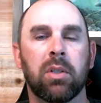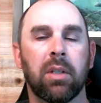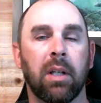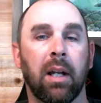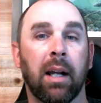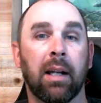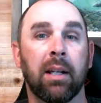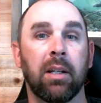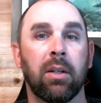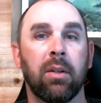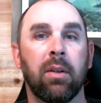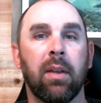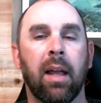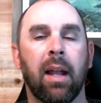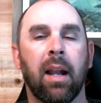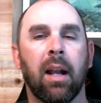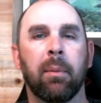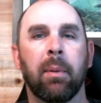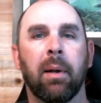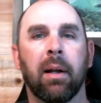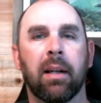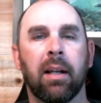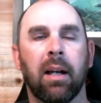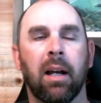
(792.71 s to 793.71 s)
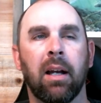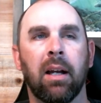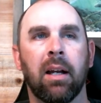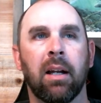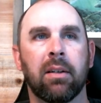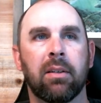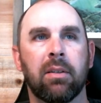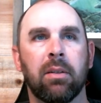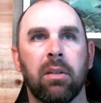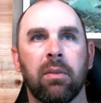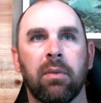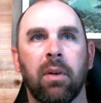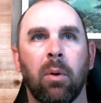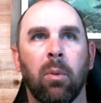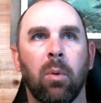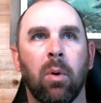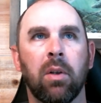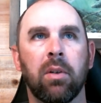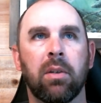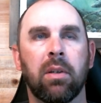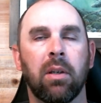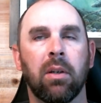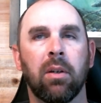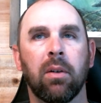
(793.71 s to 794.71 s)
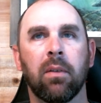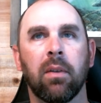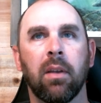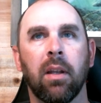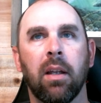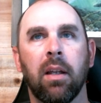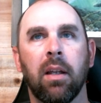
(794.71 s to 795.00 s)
And I can do that on my kayak too if I want to.